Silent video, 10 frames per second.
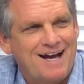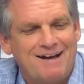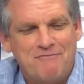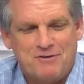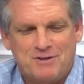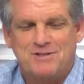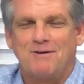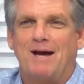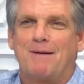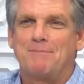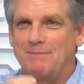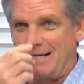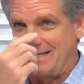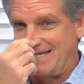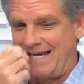I feel so happy
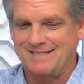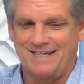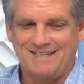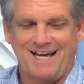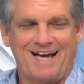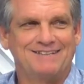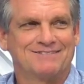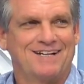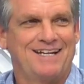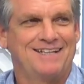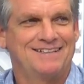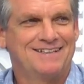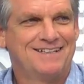about stats like that, right?